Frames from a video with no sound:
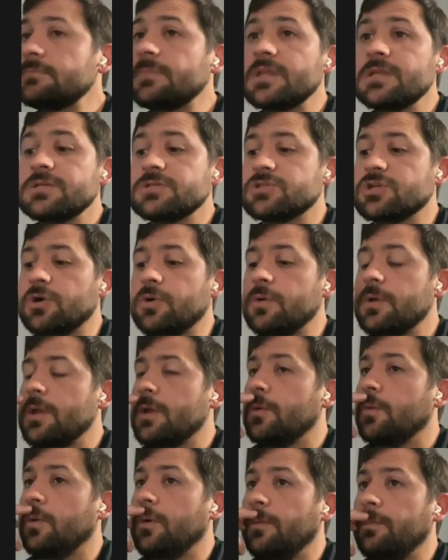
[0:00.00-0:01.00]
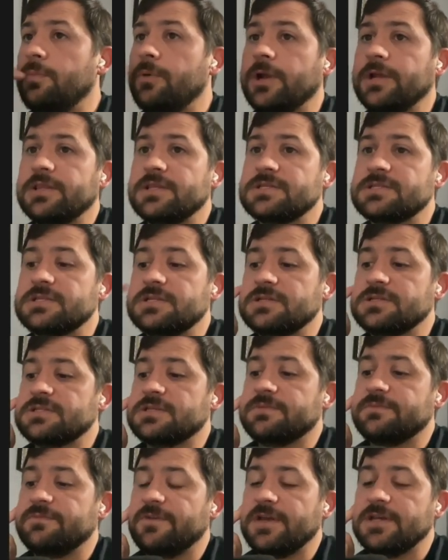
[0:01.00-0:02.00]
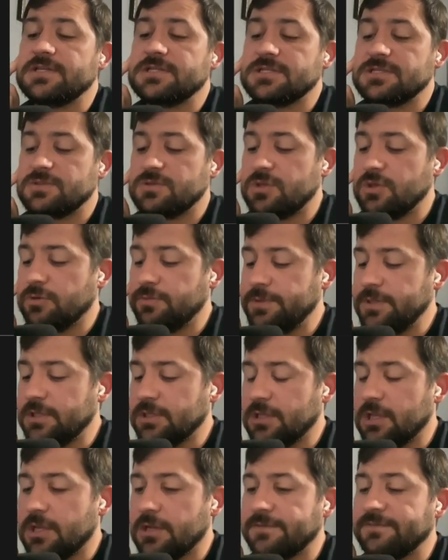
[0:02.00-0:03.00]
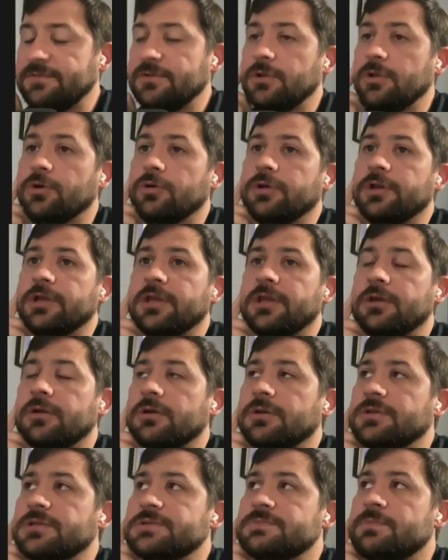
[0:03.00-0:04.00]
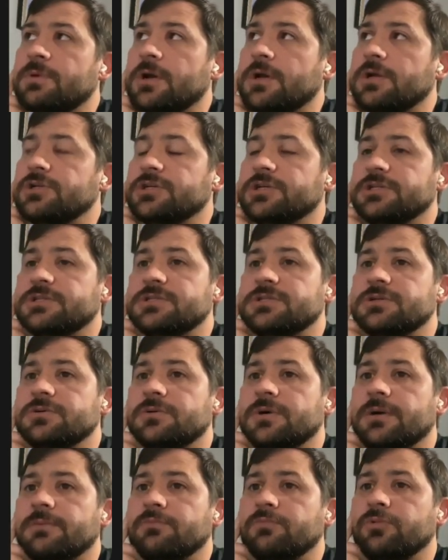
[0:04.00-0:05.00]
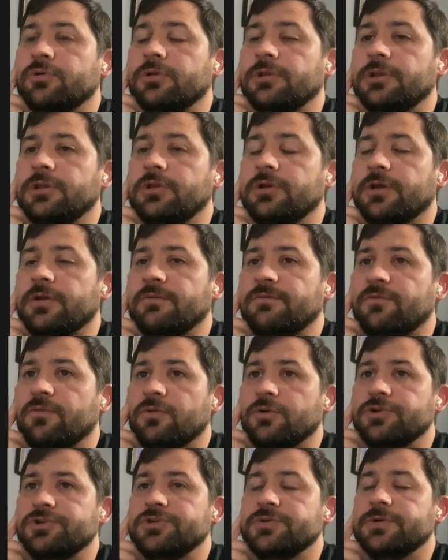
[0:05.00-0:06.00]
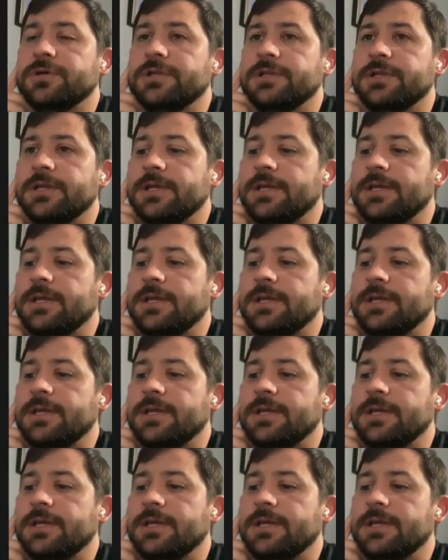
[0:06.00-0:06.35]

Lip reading: So we'll break this into some phases. There'll be a lot of learning here on this project, so I'm really looking forward to it.